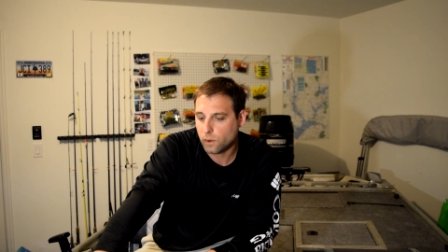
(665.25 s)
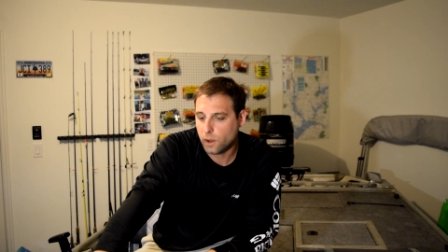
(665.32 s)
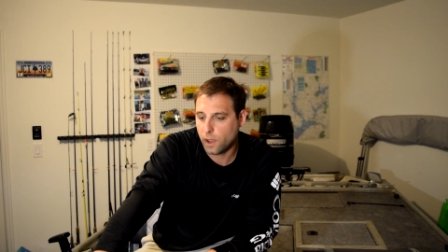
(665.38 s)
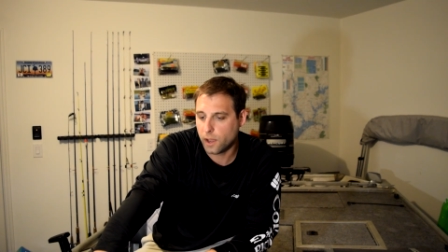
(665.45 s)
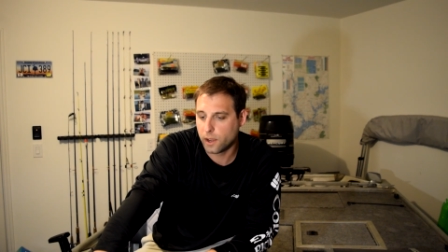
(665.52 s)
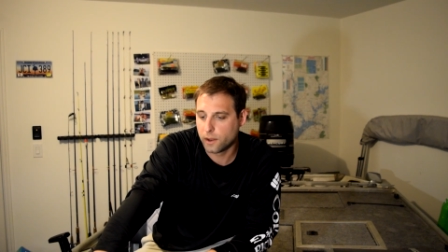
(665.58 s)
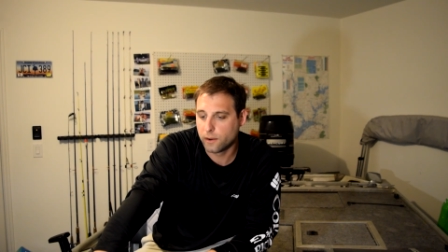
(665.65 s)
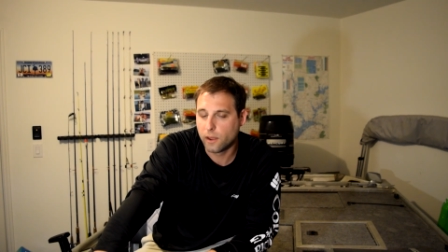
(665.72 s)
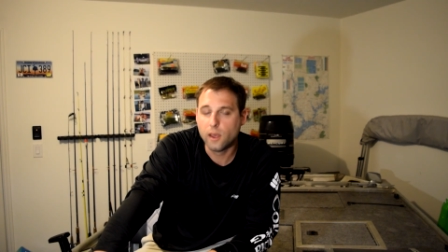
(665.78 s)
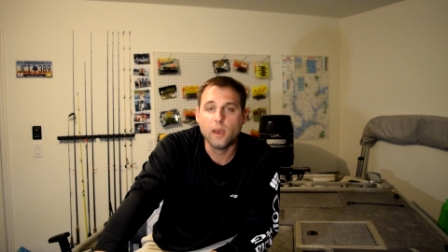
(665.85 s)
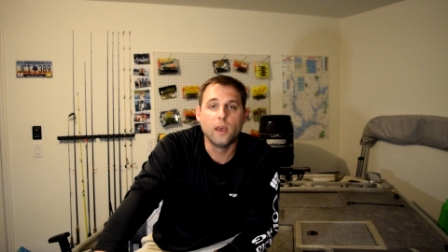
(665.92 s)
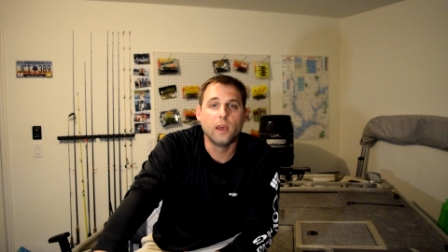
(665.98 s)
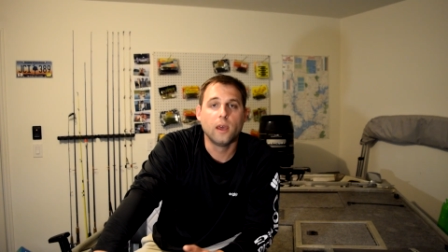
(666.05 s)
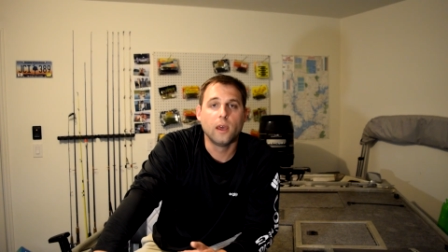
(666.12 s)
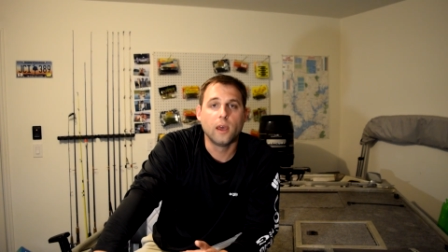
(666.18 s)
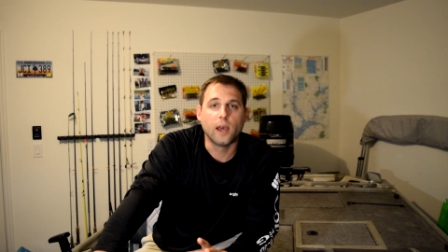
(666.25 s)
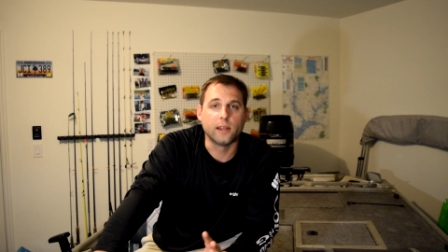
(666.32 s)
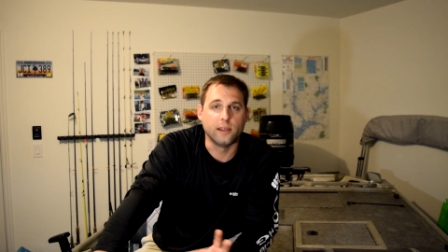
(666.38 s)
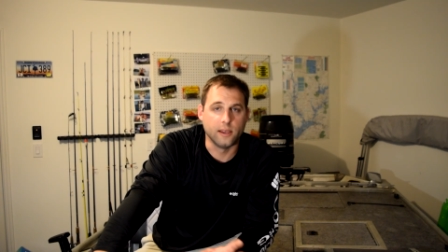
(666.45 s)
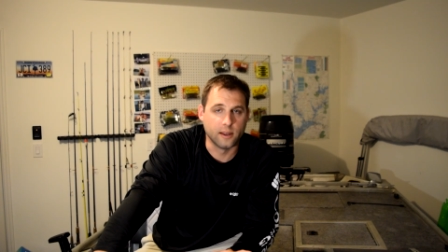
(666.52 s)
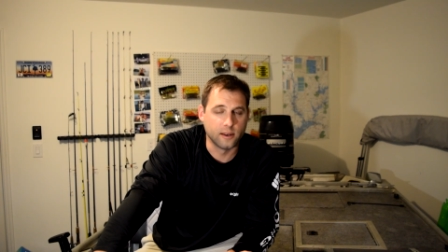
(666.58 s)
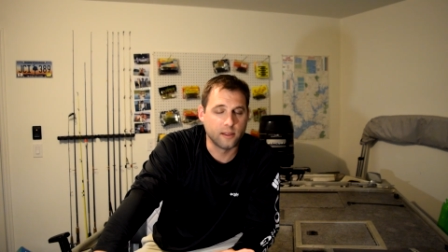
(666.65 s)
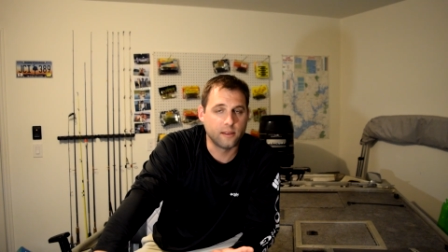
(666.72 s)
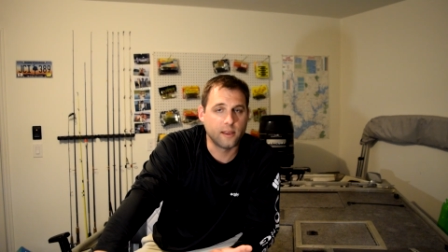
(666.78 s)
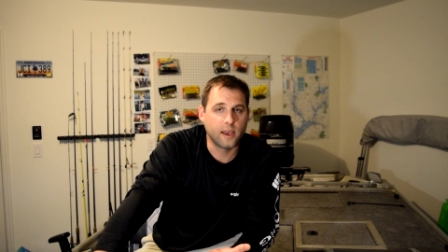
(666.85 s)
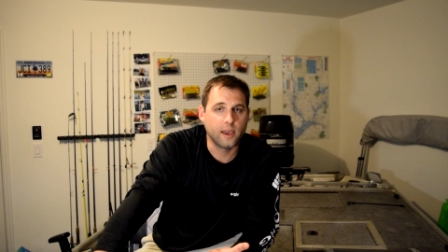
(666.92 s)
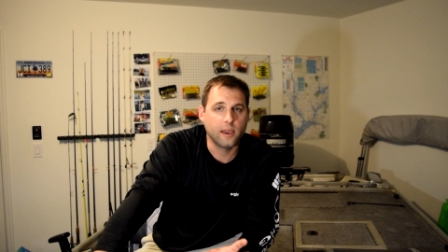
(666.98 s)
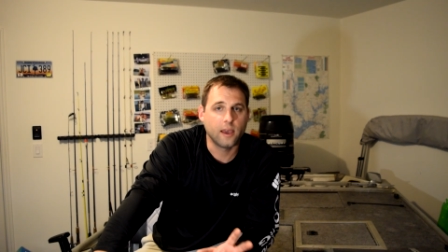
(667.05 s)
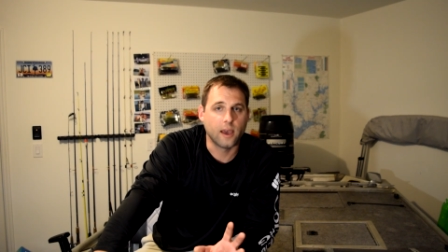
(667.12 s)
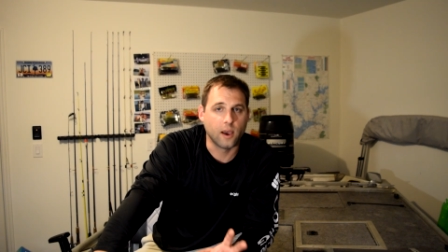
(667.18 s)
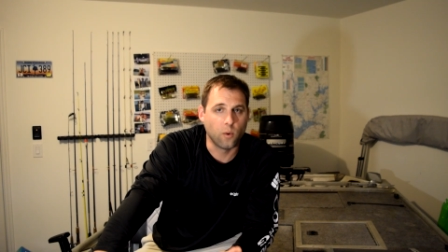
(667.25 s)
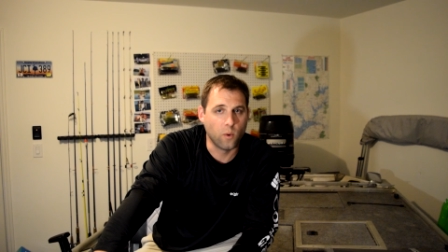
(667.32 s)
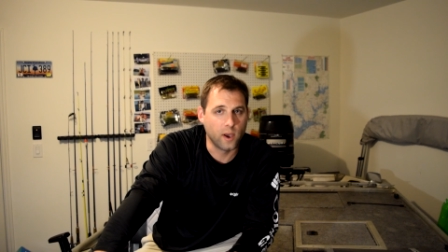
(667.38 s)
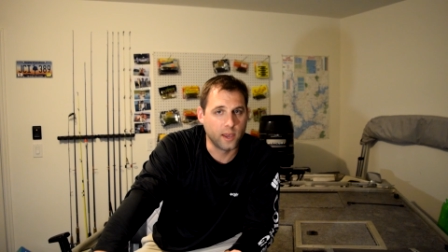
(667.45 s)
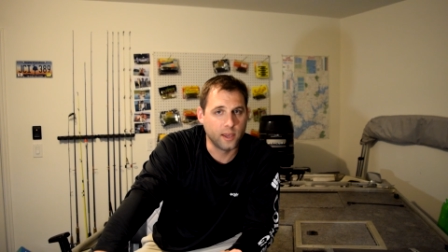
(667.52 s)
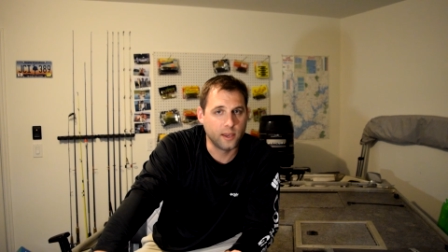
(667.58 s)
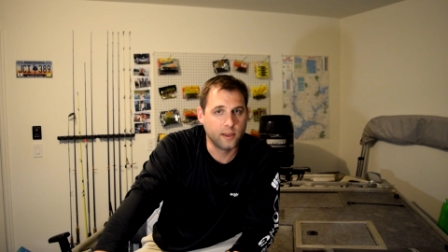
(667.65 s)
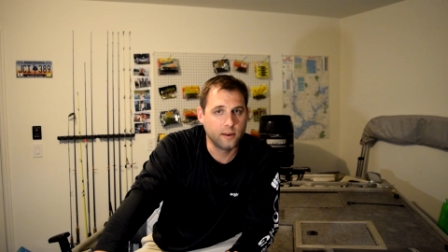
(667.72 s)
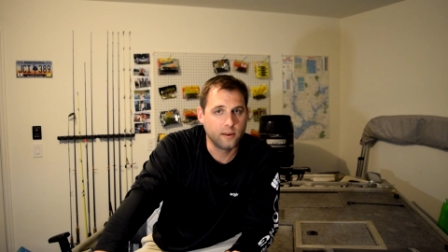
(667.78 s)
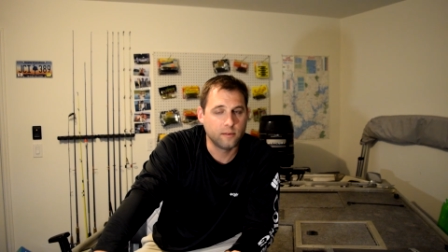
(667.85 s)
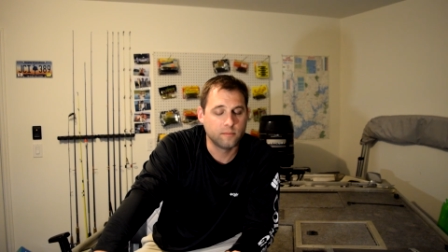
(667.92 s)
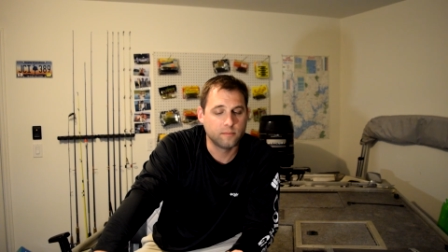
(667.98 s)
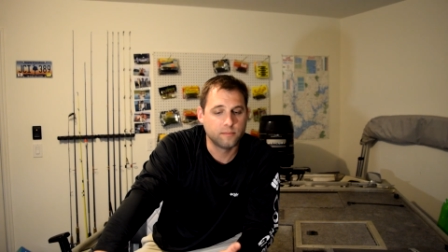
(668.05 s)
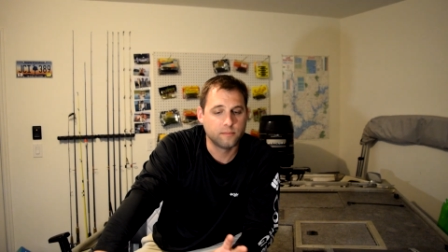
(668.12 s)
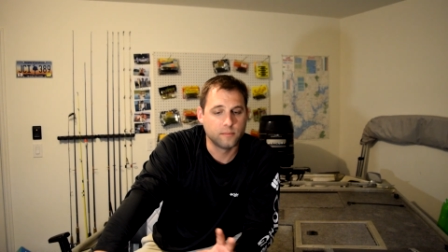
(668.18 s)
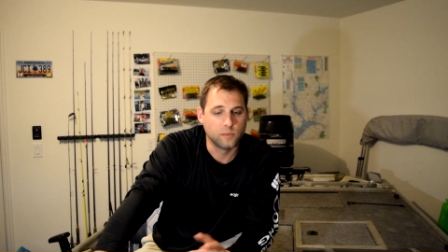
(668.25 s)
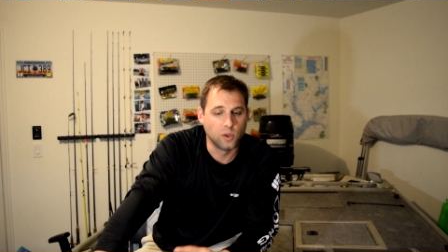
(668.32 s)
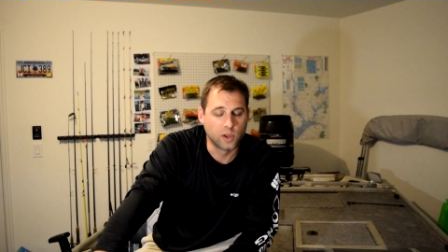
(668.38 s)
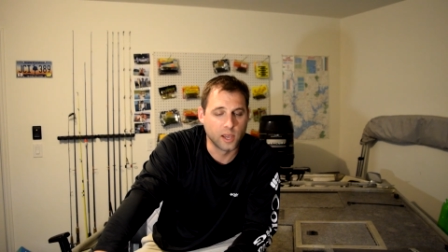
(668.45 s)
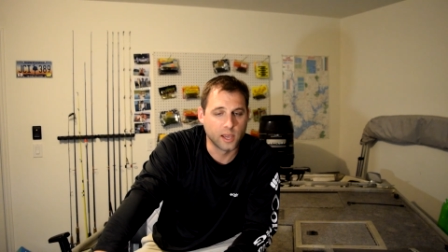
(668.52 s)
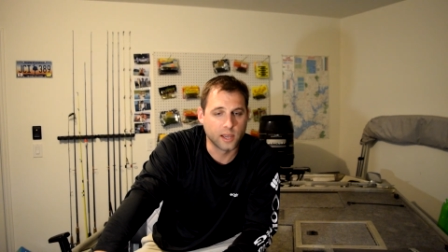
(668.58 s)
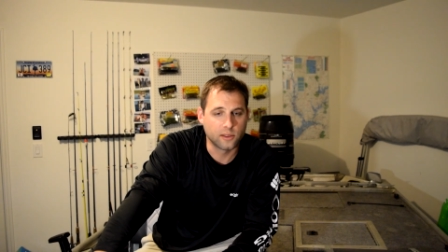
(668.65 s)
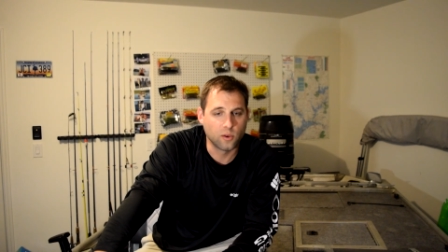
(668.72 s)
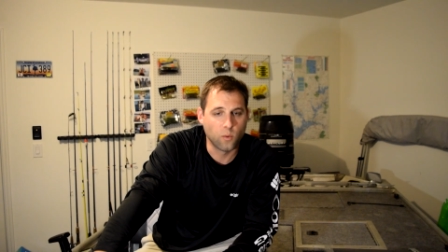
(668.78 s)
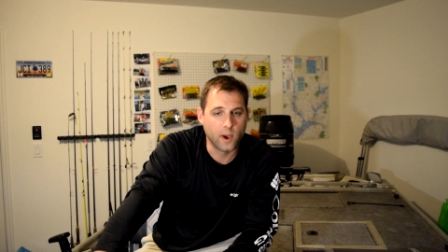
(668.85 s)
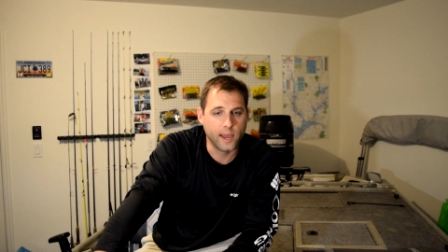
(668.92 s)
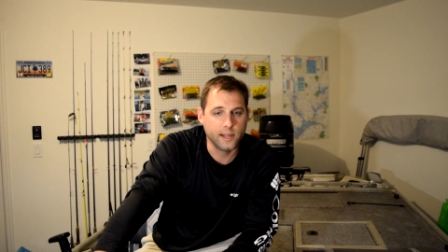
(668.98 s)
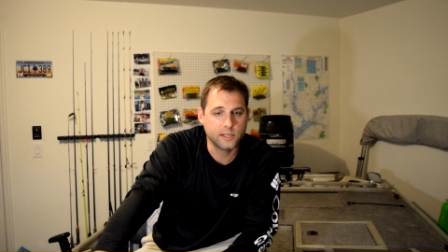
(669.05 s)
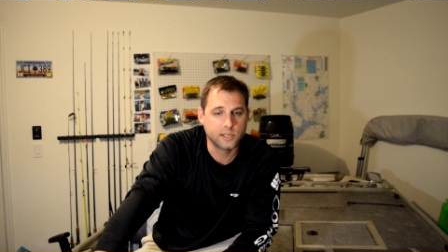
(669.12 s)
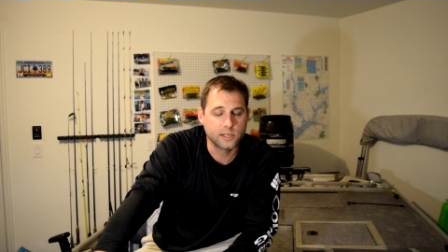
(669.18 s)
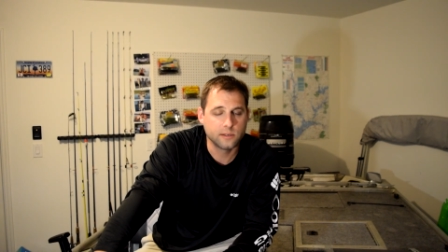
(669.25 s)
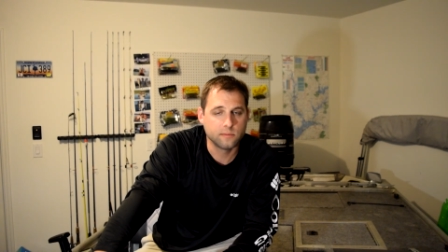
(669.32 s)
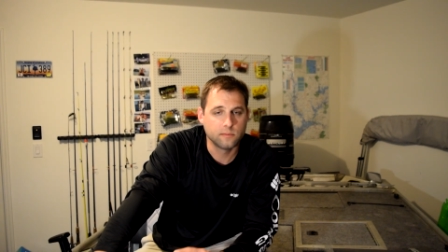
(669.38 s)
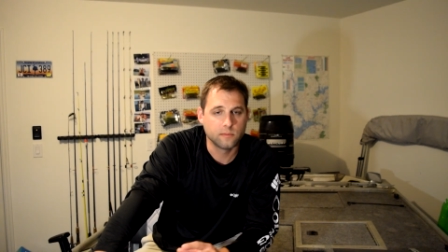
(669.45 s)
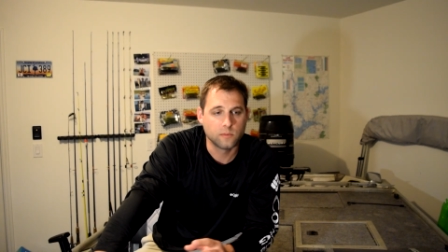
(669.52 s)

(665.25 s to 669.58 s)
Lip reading: And at the end of the day, at weigh-in, looking at the weights,